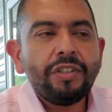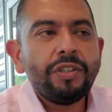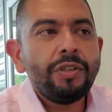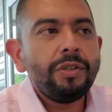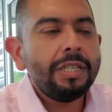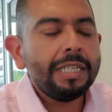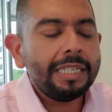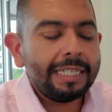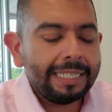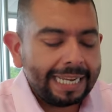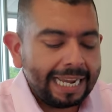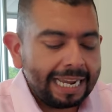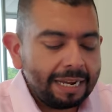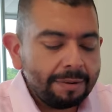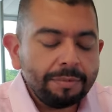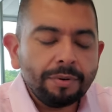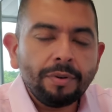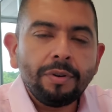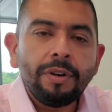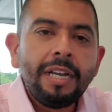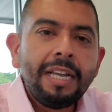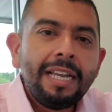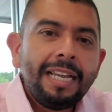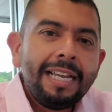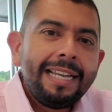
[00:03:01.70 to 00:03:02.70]
to the
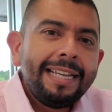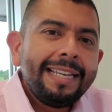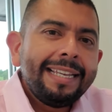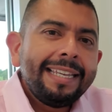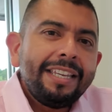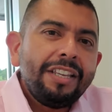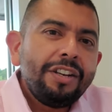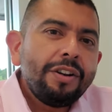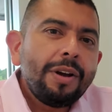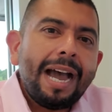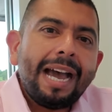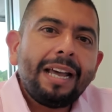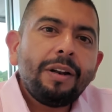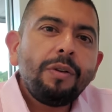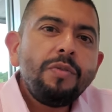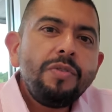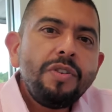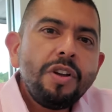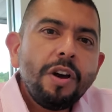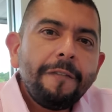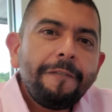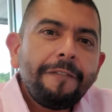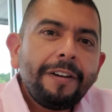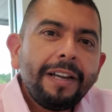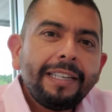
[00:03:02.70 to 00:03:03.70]
table. You know, I don't
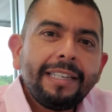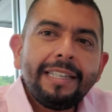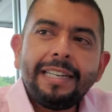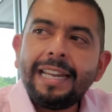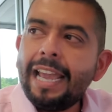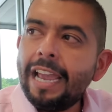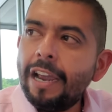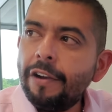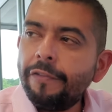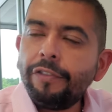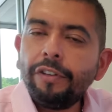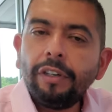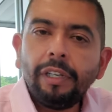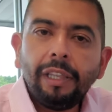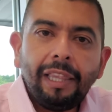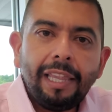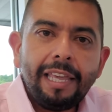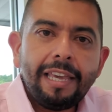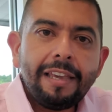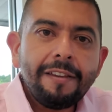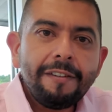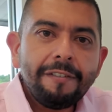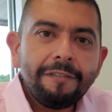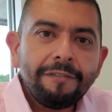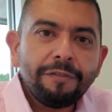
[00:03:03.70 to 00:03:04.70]
know if I can ever
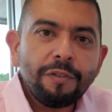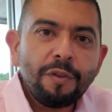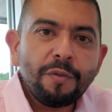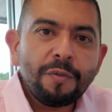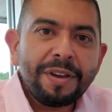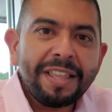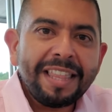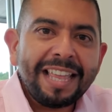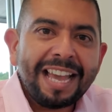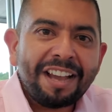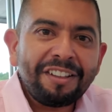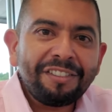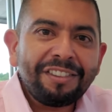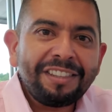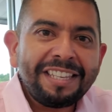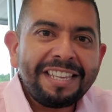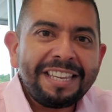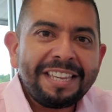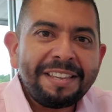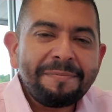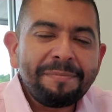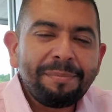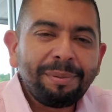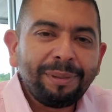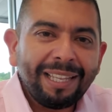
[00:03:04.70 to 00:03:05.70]
live without
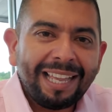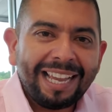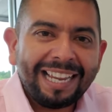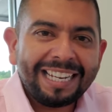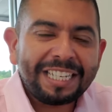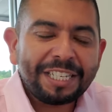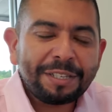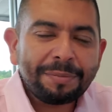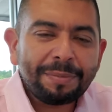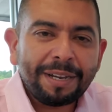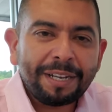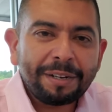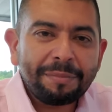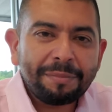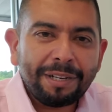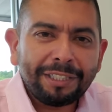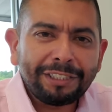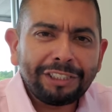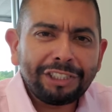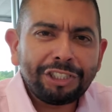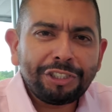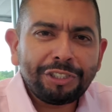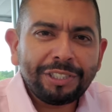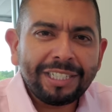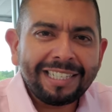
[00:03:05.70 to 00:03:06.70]
the blind spot
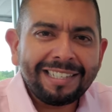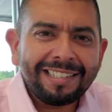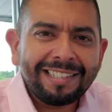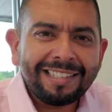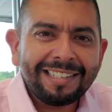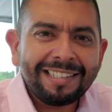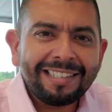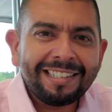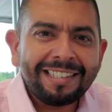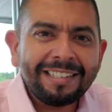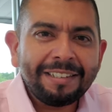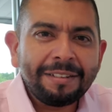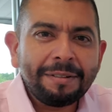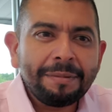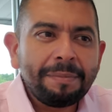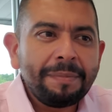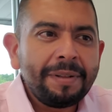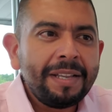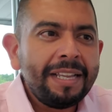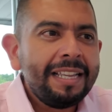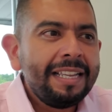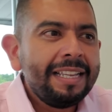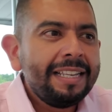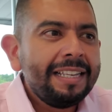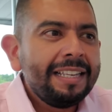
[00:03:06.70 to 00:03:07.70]
monitoring system
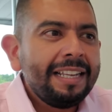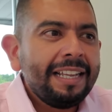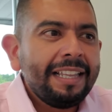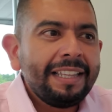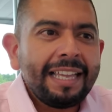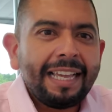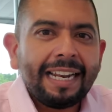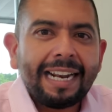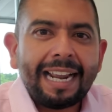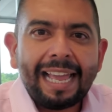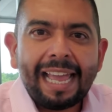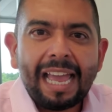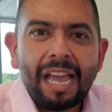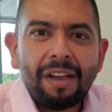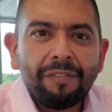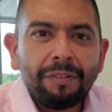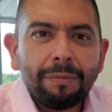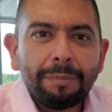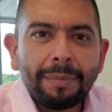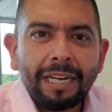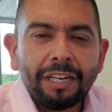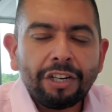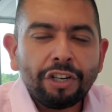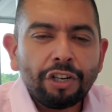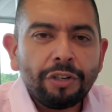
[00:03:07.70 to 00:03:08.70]
that I have on
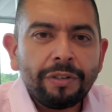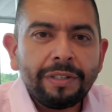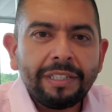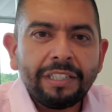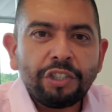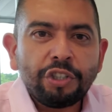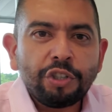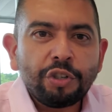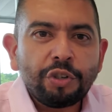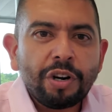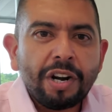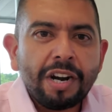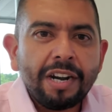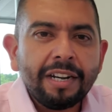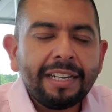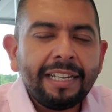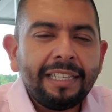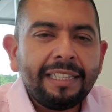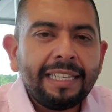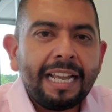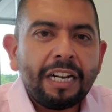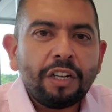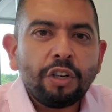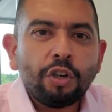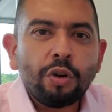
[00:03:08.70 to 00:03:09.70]
my current truck, and
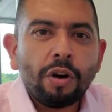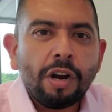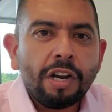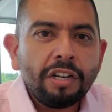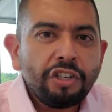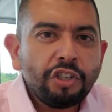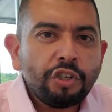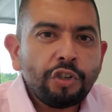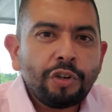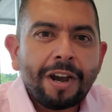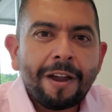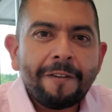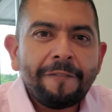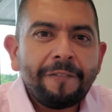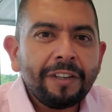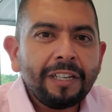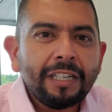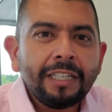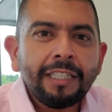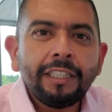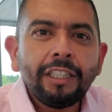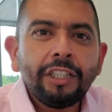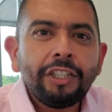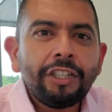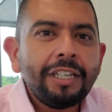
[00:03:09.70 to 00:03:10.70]
that cross traffic
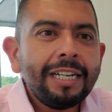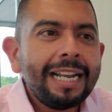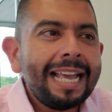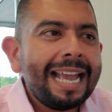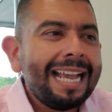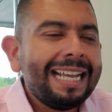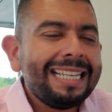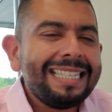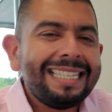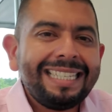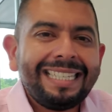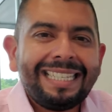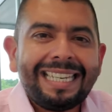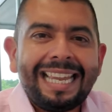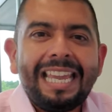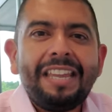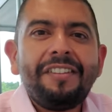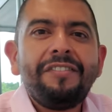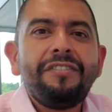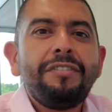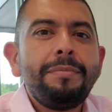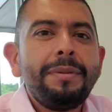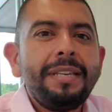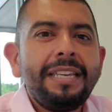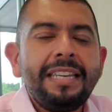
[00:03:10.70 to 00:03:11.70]
alert has
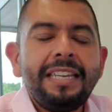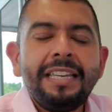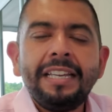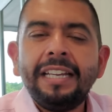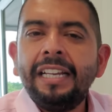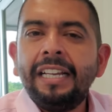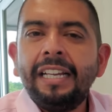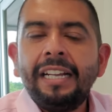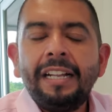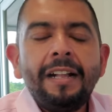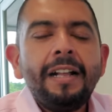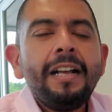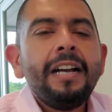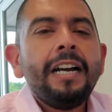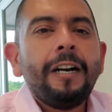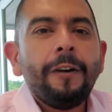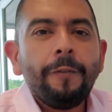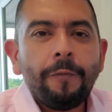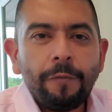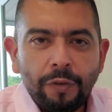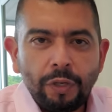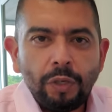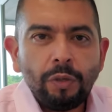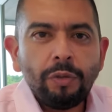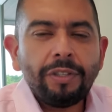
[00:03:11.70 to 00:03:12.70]
saved me a
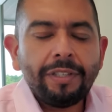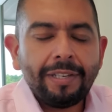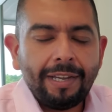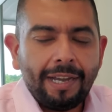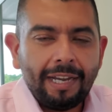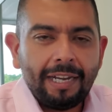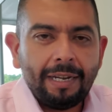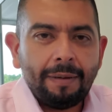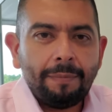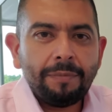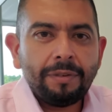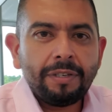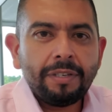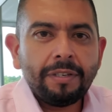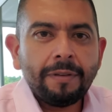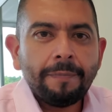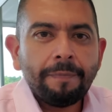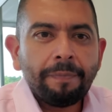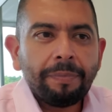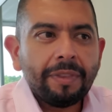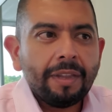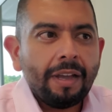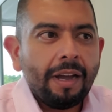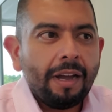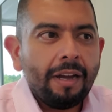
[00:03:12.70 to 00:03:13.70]
few times
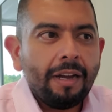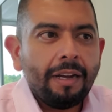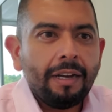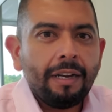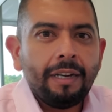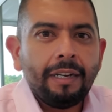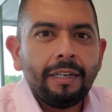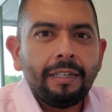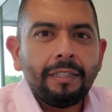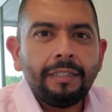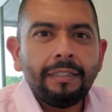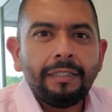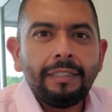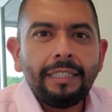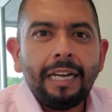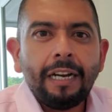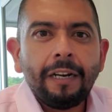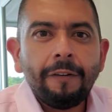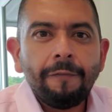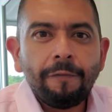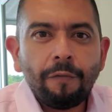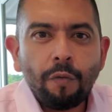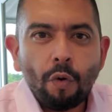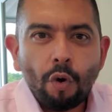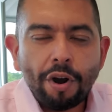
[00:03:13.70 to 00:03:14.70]
on
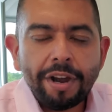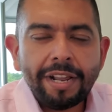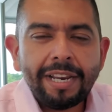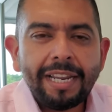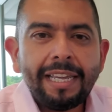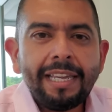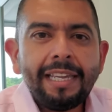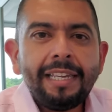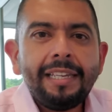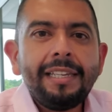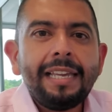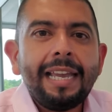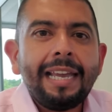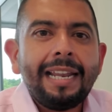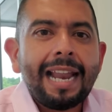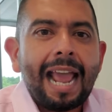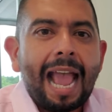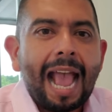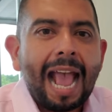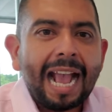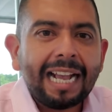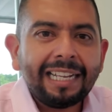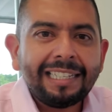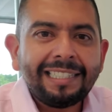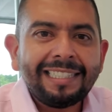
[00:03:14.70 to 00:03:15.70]
avoiding an
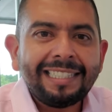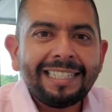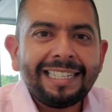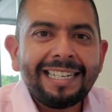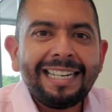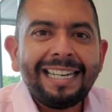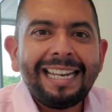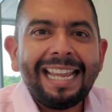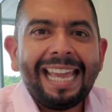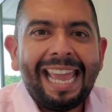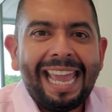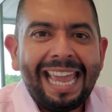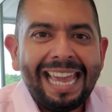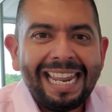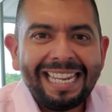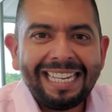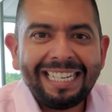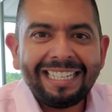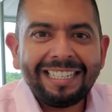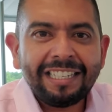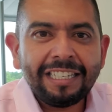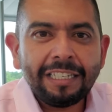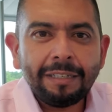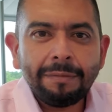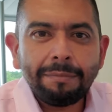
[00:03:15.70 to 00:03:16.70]
accident,
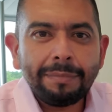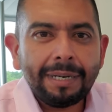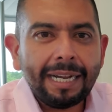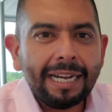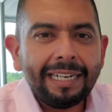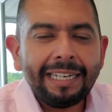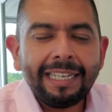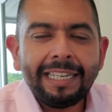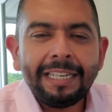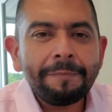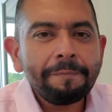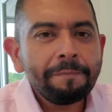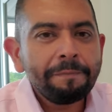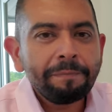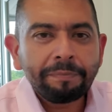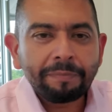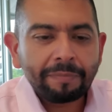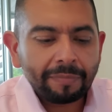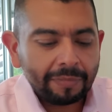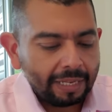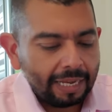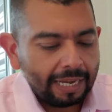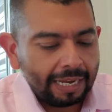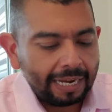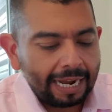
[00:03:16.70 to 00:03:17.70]
hitting somebody.
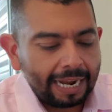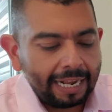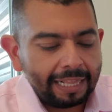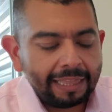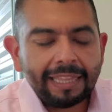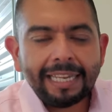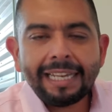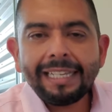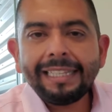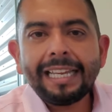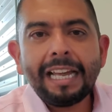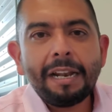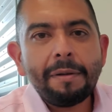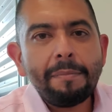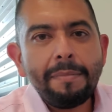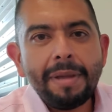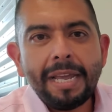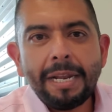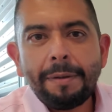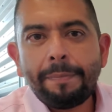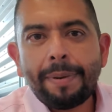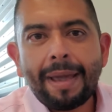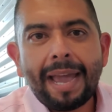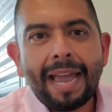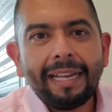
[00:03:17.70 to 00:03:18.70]
I think that
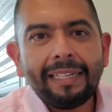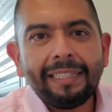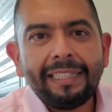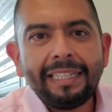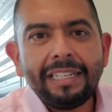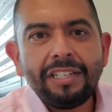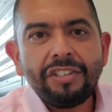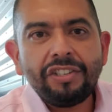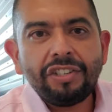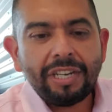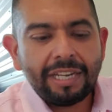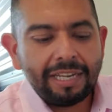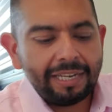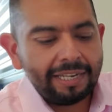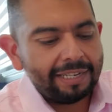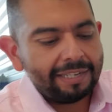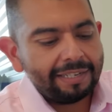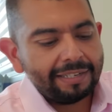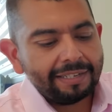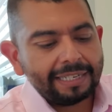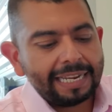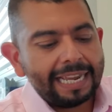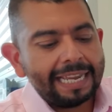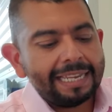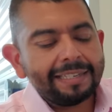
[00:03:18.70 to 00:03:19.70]
mid package
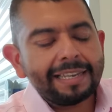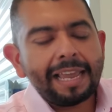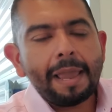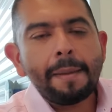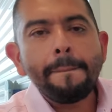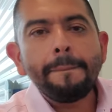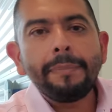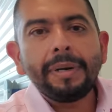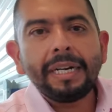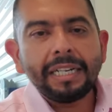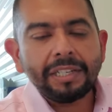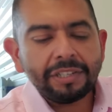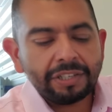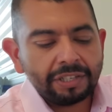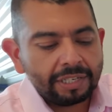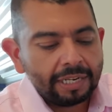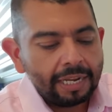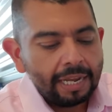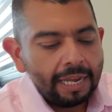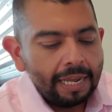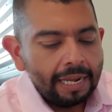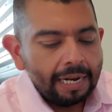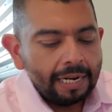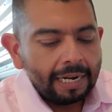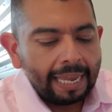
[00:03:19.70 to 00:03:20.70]
is a must.
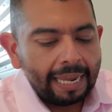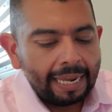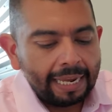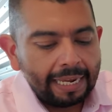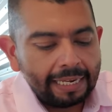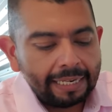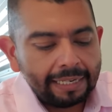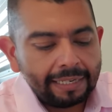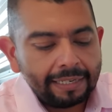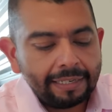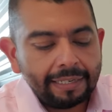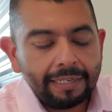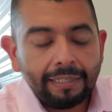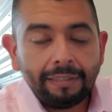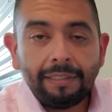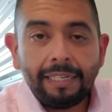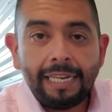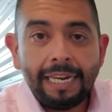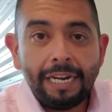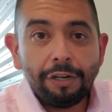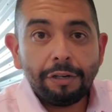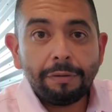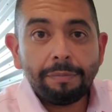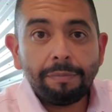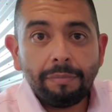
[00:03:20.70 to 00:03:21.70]
And
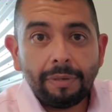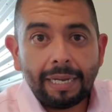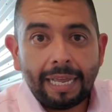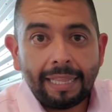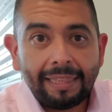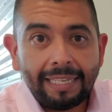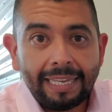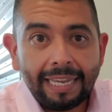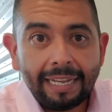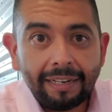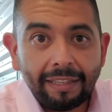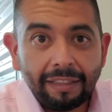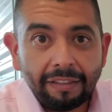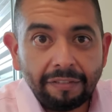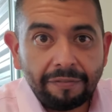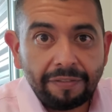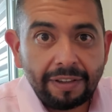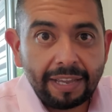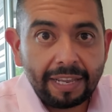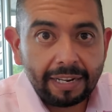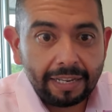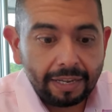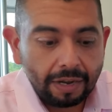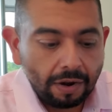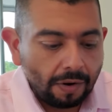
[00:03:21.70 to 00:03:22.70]
here at the end of the
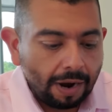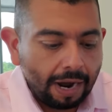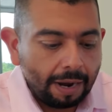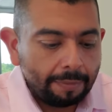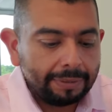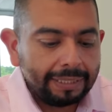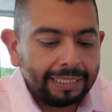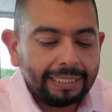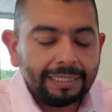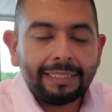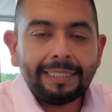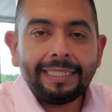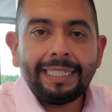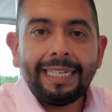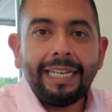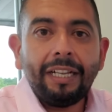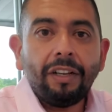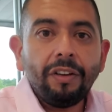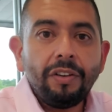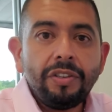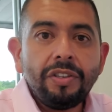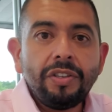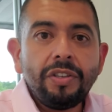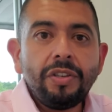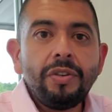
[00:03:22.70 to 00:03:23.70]
video, I'm gonna
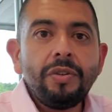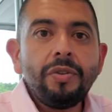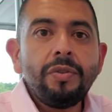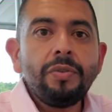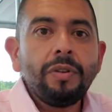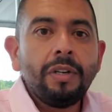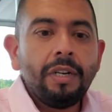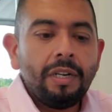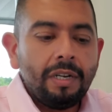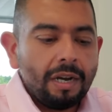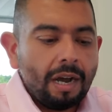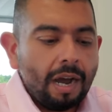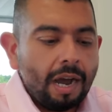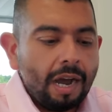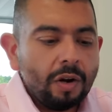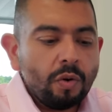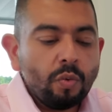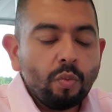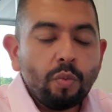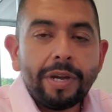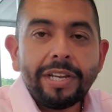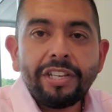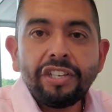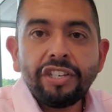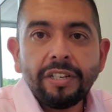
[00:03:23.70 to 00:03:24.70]
tell you on
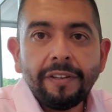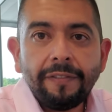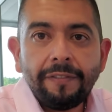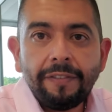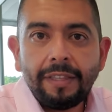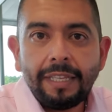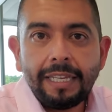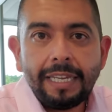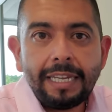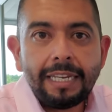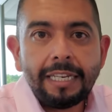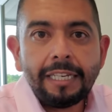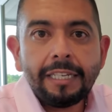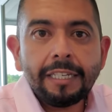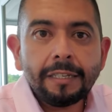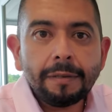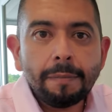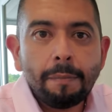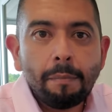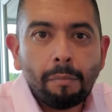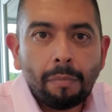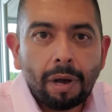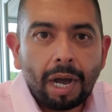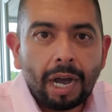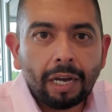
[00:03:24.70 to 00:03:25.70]
which of these
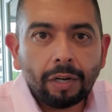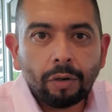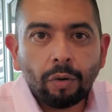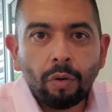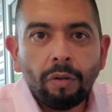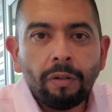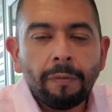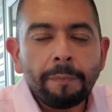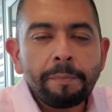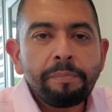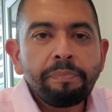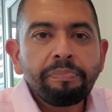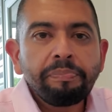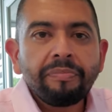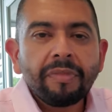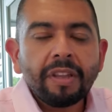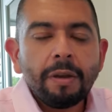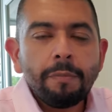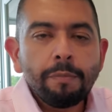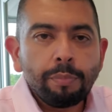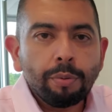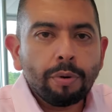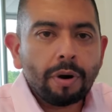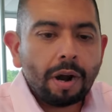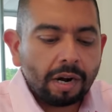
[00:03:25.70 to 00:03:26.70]
model
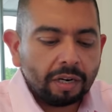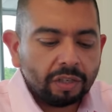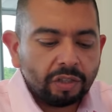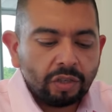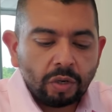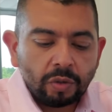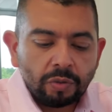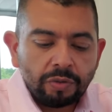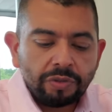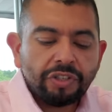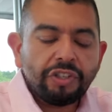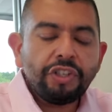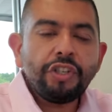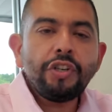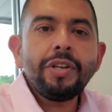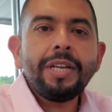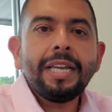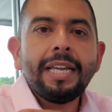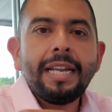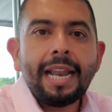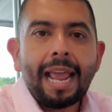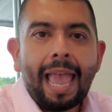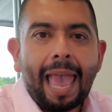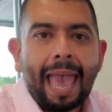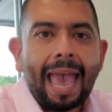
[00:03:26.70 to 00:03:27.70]
Broncos you
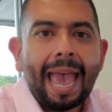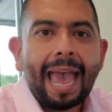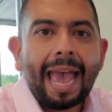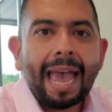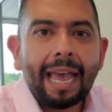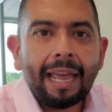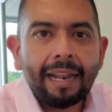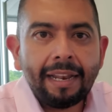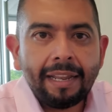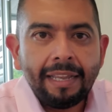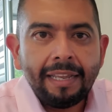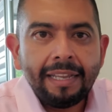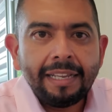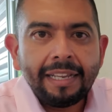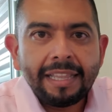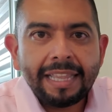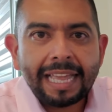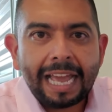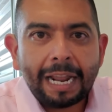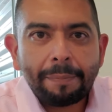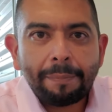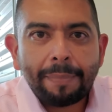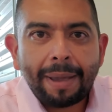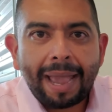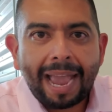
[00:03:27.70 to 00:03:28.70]
can add
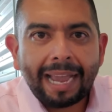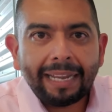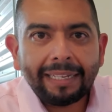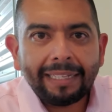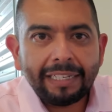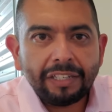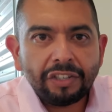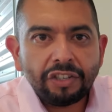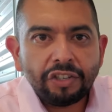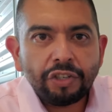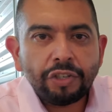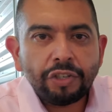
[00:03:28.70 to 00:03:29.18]
that package